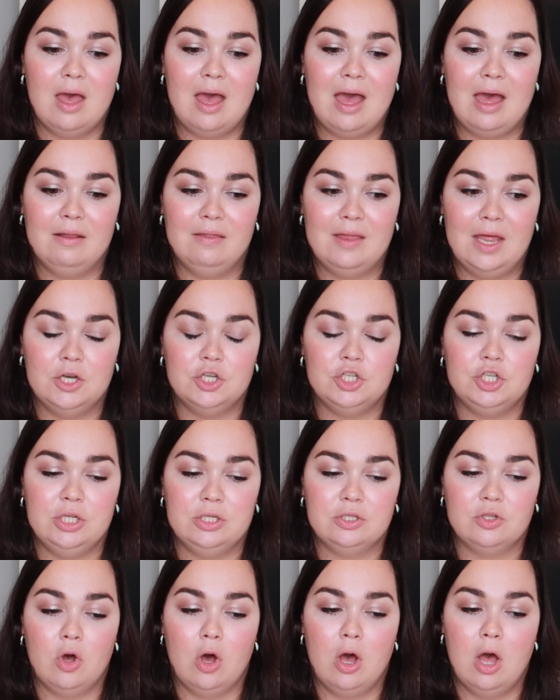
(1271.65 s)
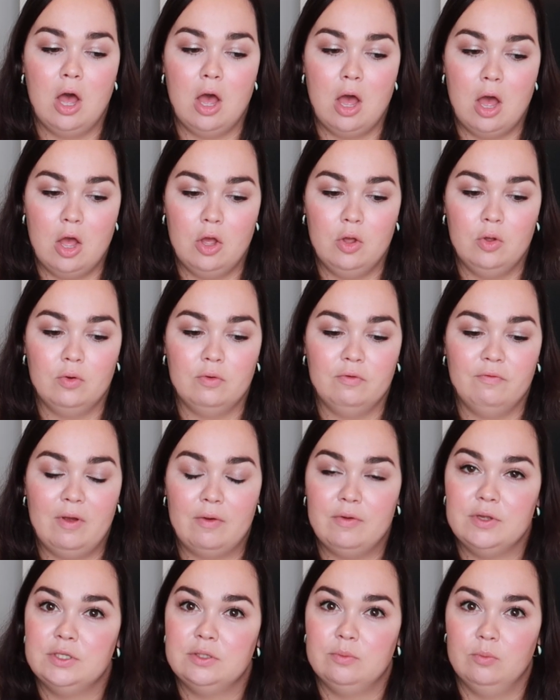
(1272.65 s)
and then she's got her own
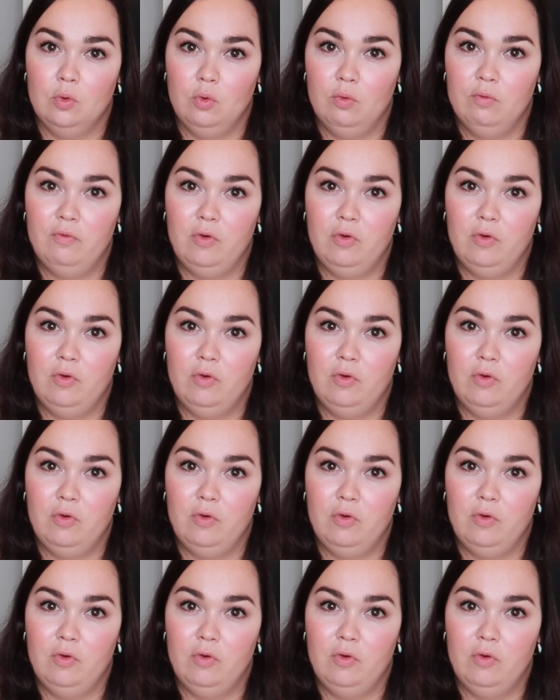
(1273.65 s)
very small